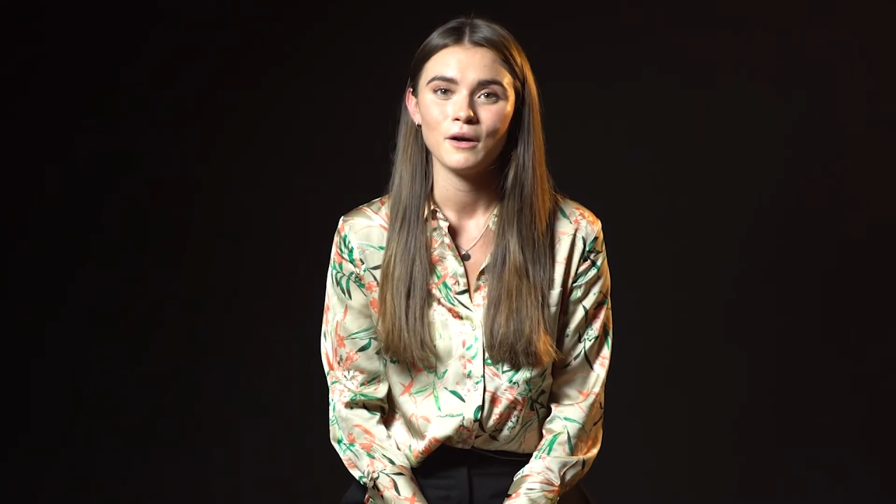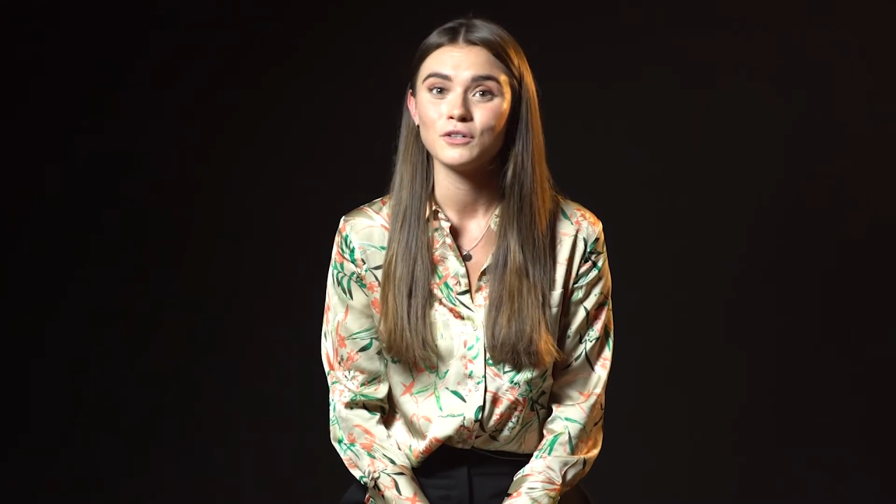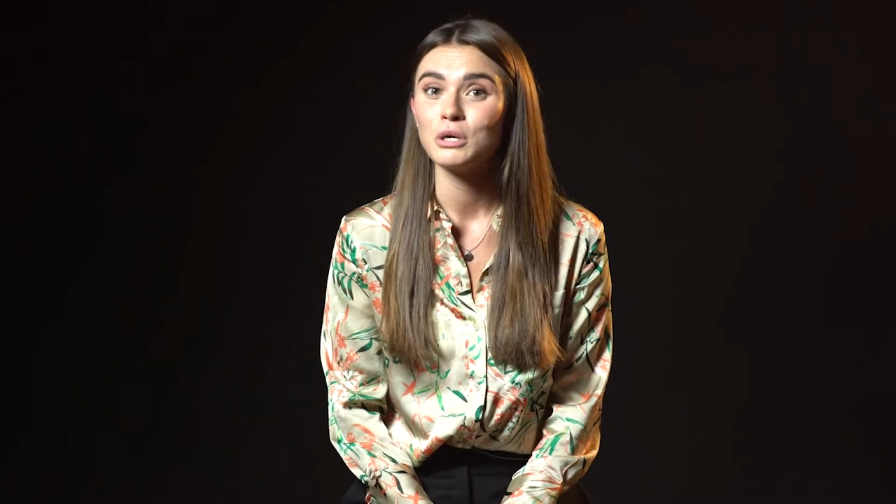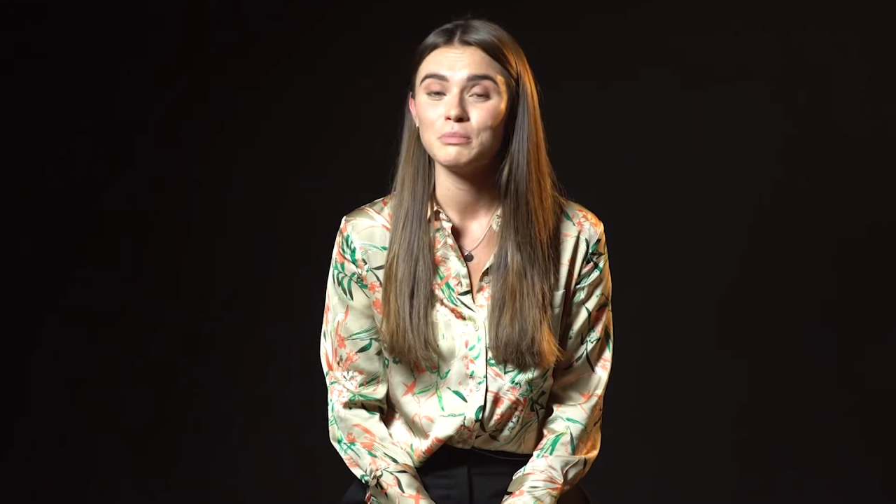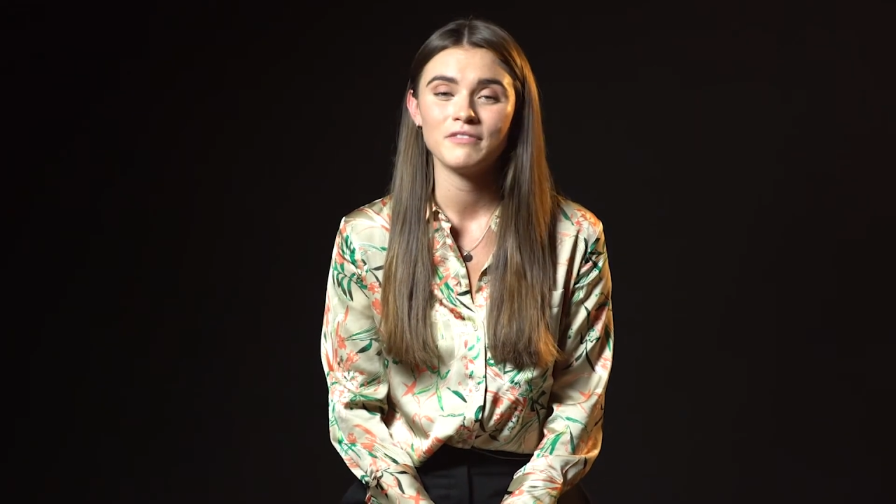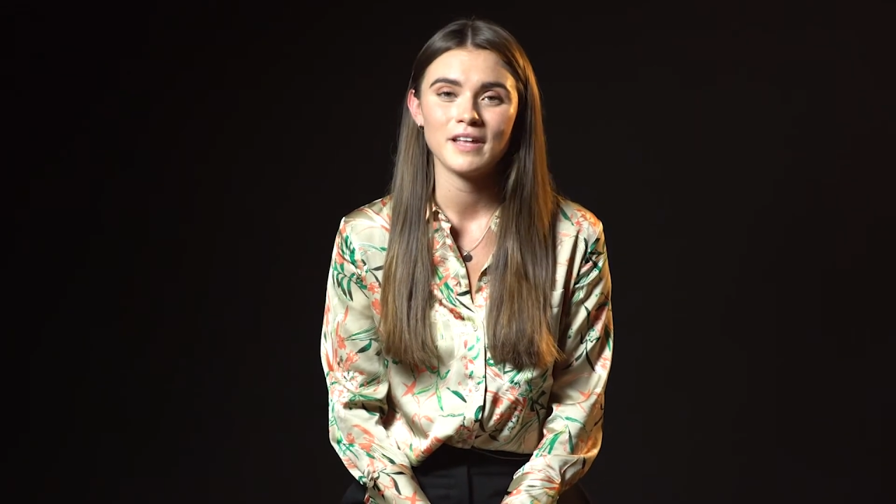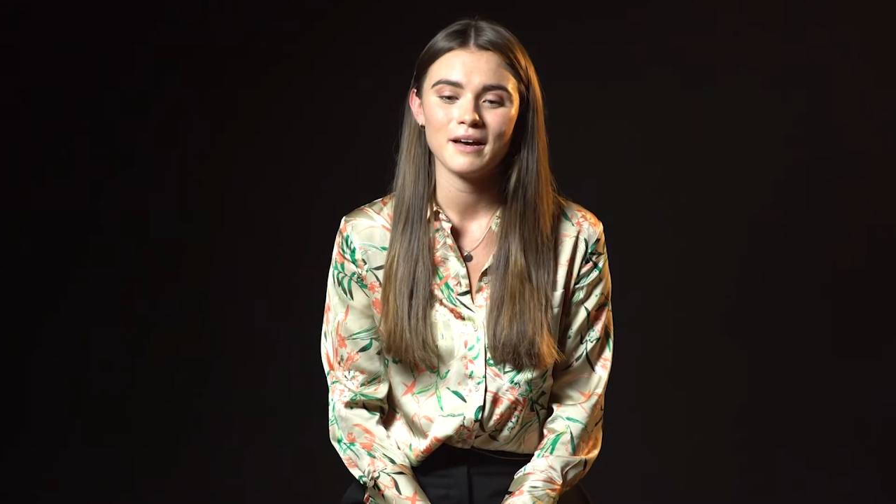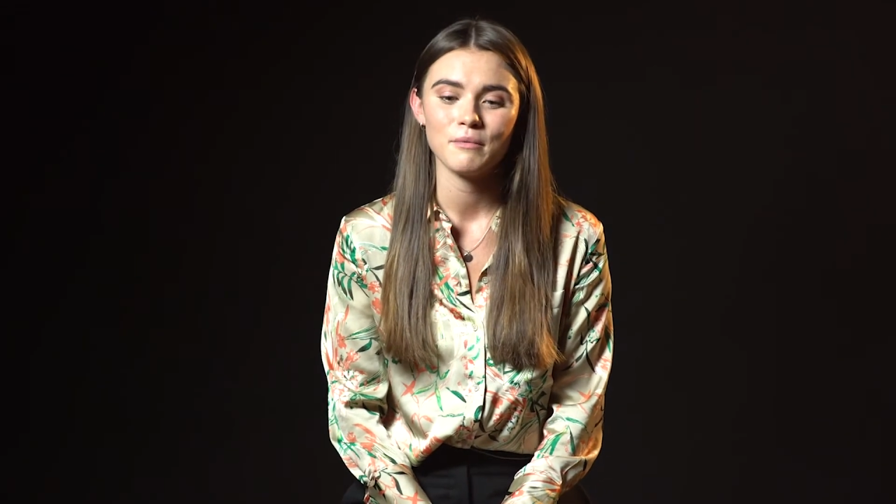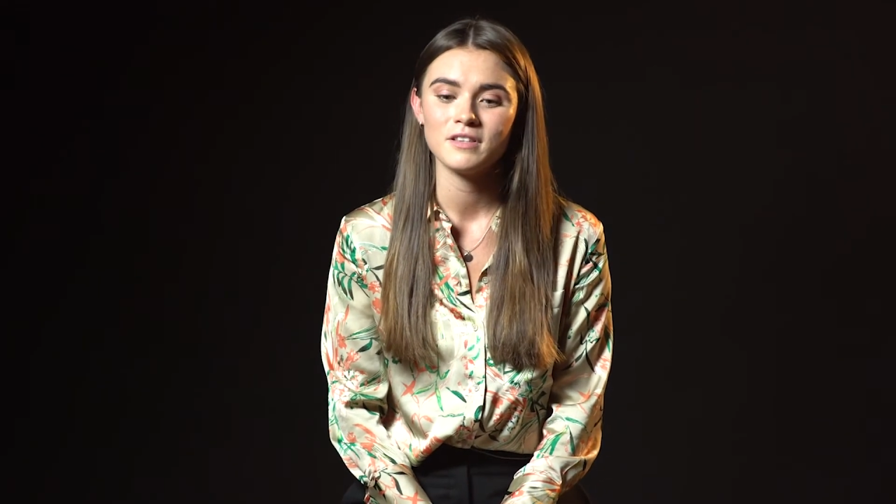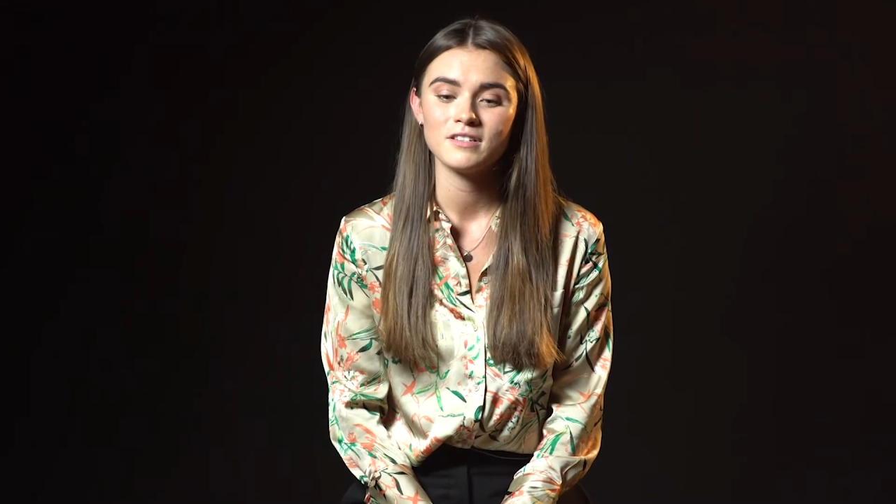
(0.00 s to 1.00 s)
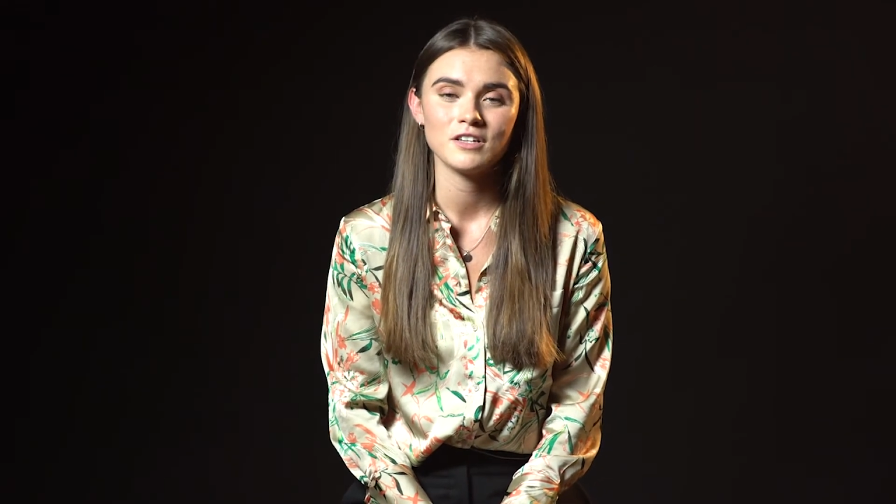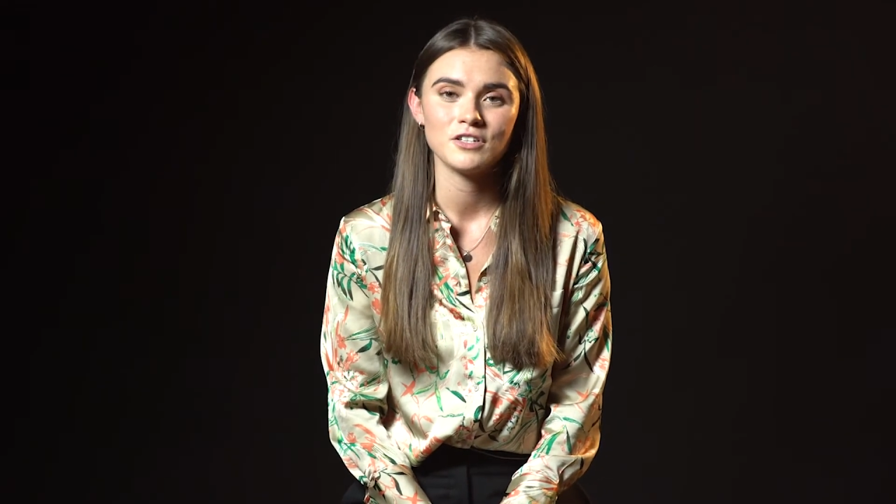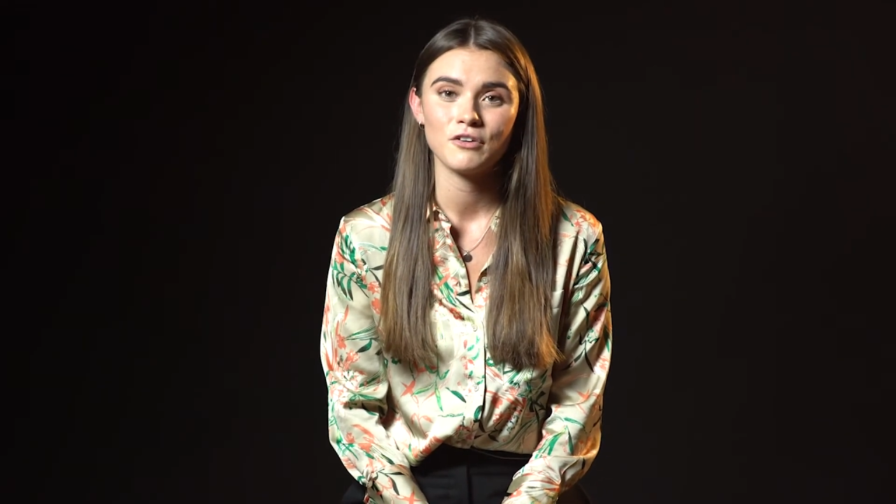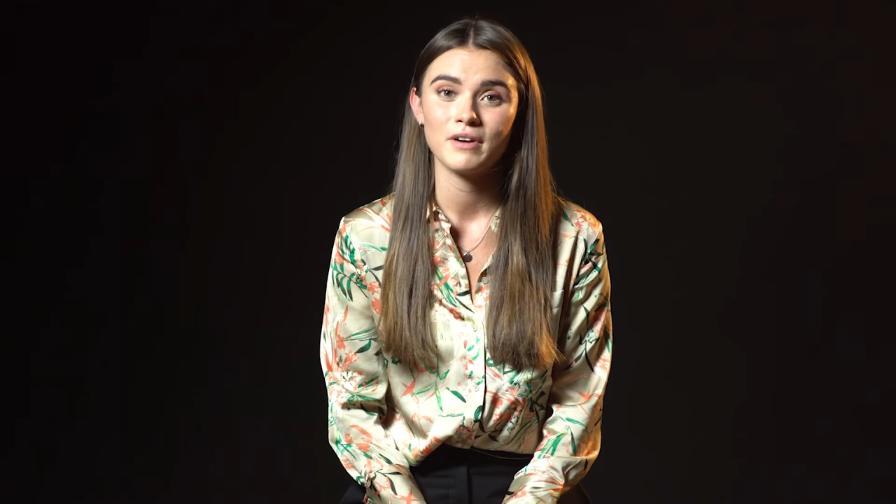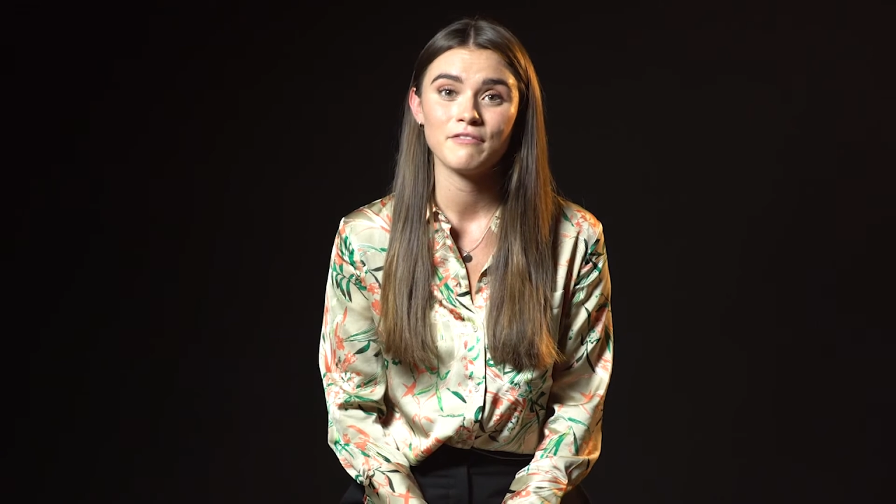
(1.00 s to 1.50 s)
On top of that, with such
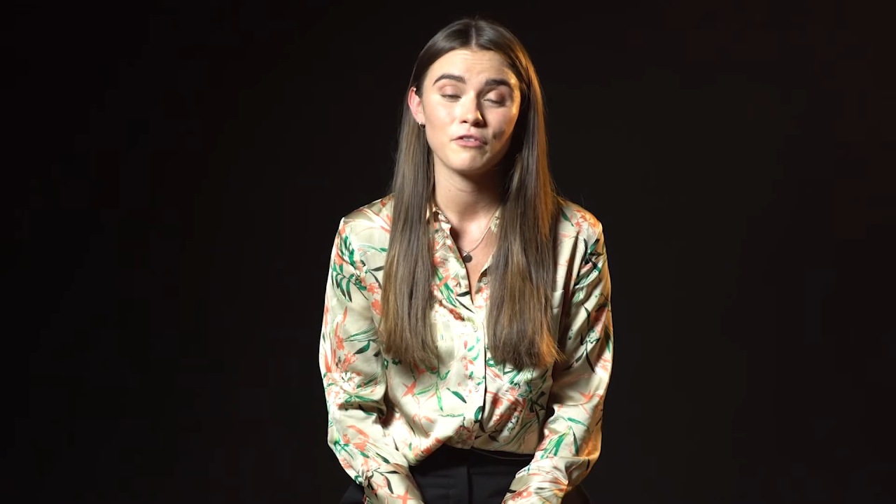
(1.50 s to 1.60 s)
a great